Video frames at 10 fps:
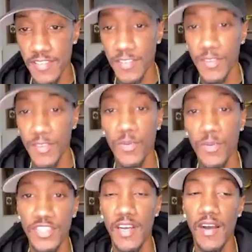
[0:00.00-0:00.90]
question.
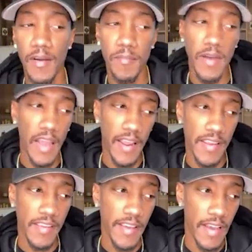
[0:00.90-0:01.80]

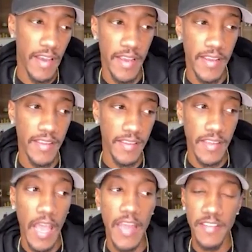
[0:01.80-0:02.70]
I
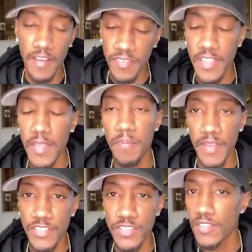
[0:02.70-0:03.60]
definitely get
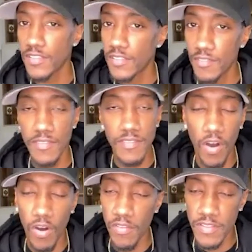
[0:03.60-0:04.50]
pitched
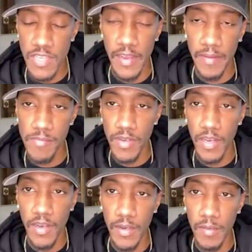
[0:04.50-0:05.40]
all the time.
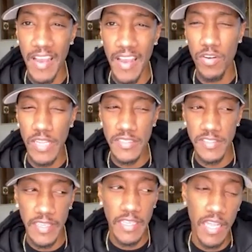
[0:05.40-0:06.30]
I don't like to
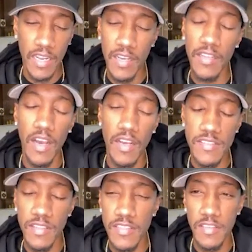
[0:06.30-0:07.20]
take a lot of
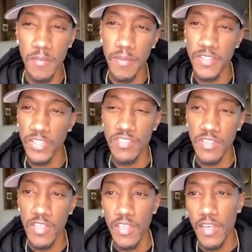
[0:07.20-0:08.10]
unsolicited pitches.
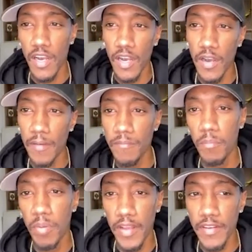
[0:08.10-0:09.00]

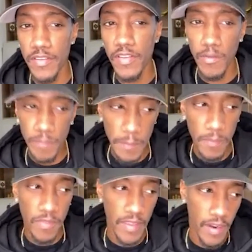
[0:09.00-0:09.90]
But
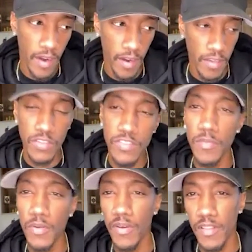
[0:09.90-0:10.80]
people that are close to
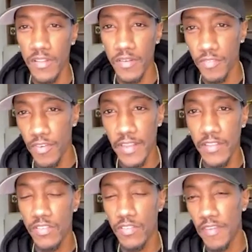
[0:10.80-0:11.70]
me, whether they're
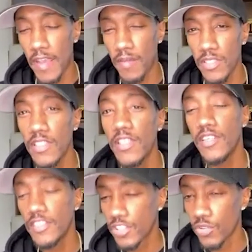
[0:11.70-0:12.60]
friends or family,
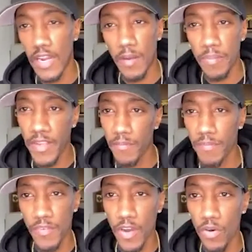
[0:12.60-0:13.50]
sure, I'll pick up
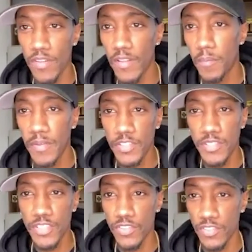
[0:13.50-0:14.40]
the phone and they'll pitch me
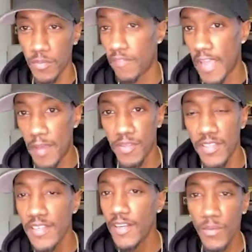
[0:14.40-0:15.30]
shows. So my
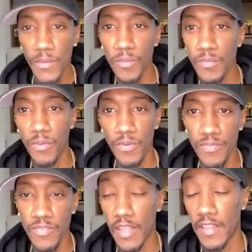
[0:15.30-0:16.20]
family will,
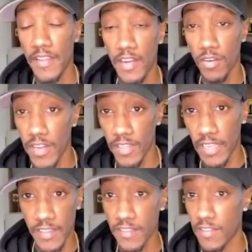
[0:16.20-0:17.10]
and they're great.
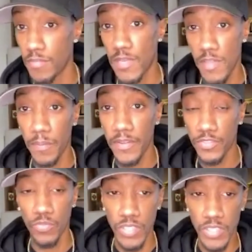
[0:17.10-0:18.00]
Like sometimes they pitch
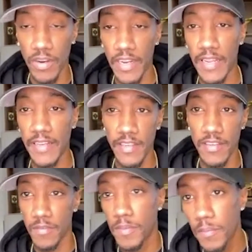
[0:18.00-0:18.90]
really great
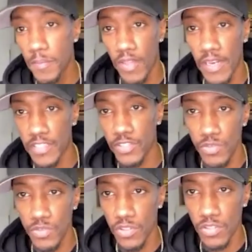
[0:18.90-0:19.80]
ideas of people that I should
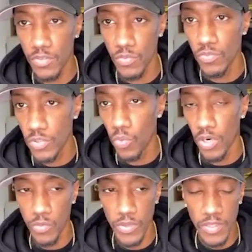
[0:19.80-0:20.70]
look to
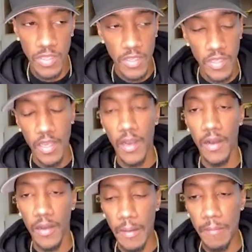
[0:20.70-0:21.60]
work with.
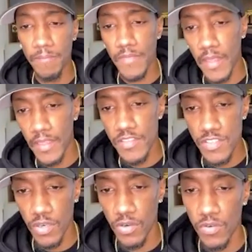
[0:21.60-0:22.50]
And
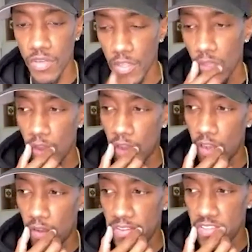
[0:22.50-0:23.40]
so
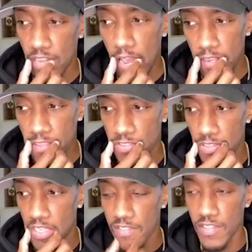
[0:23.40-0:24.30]
it's not easy.
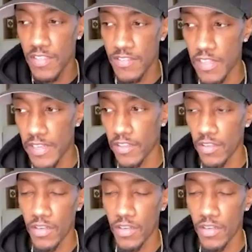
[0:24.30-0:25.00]
It's like,